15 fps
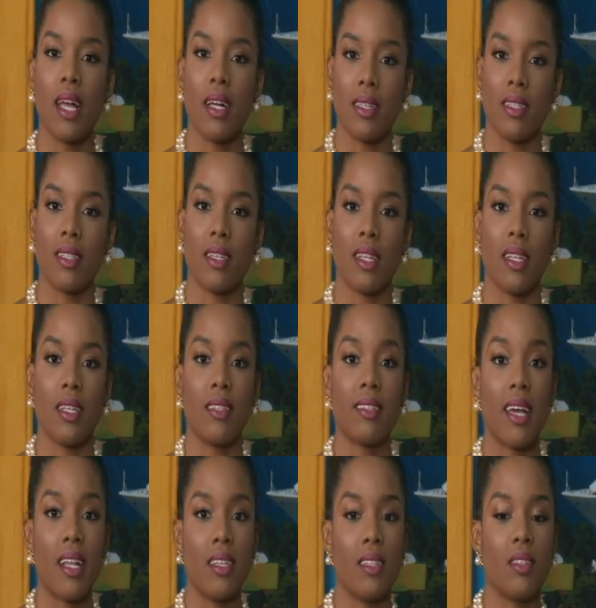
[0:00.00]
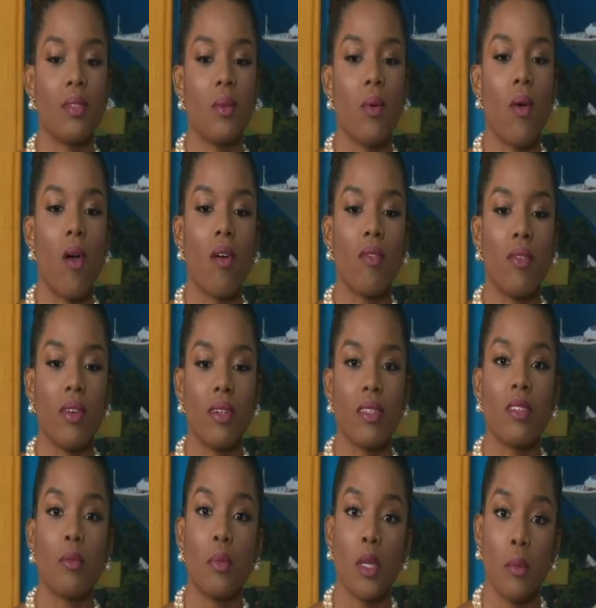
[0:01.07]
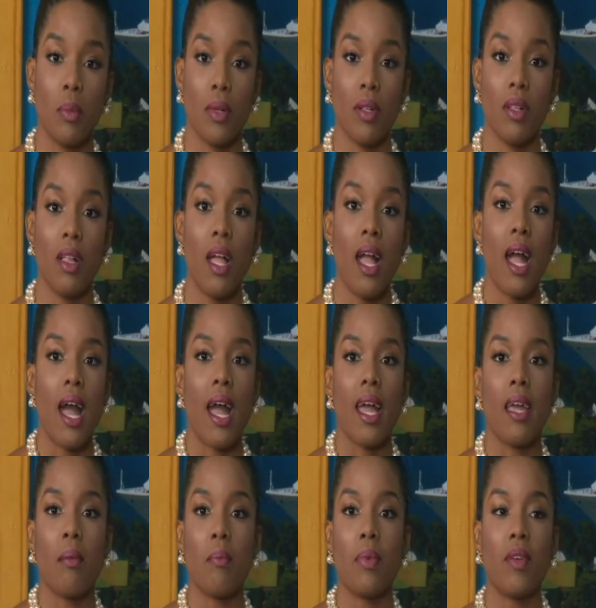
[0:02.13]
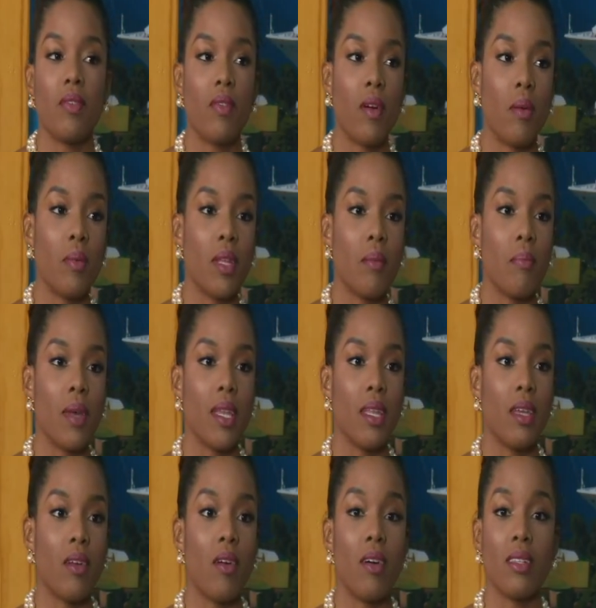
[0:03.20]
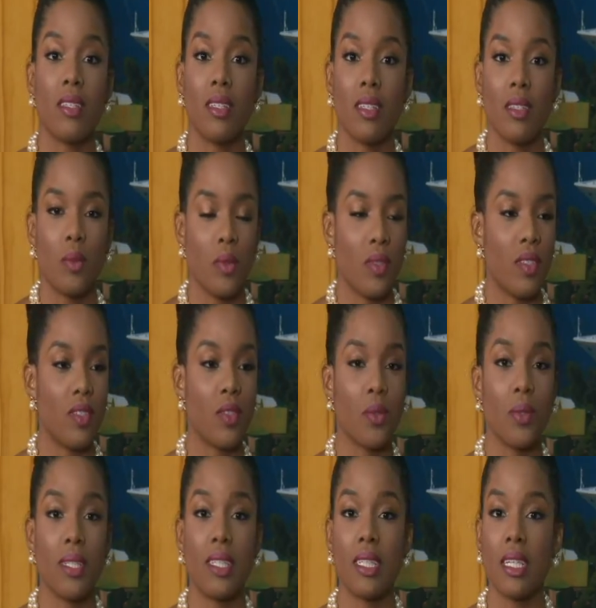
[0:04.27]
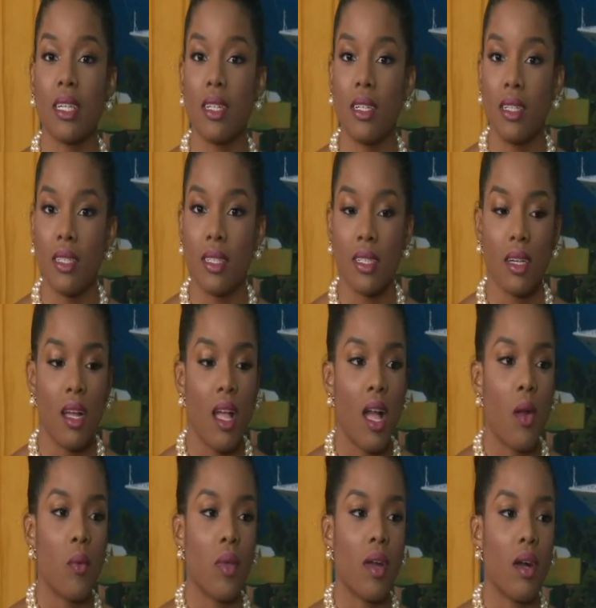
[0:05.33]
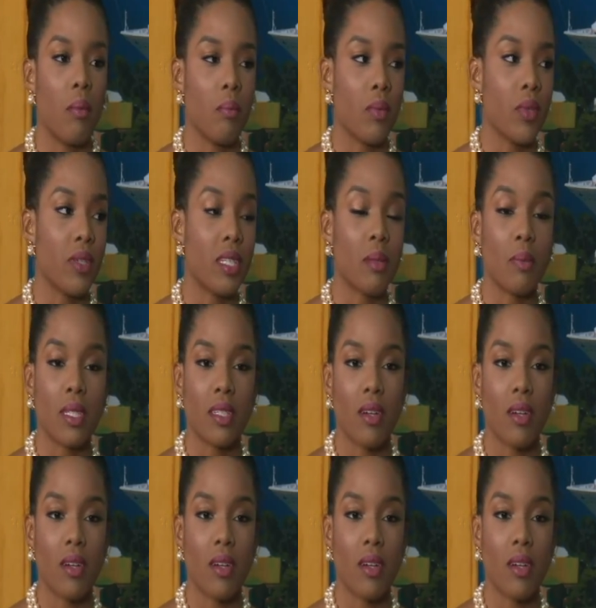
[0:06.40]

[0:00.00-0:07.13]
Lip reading: else, another talent to offer to people. I performed at many concerts with Cicero singers, Christmas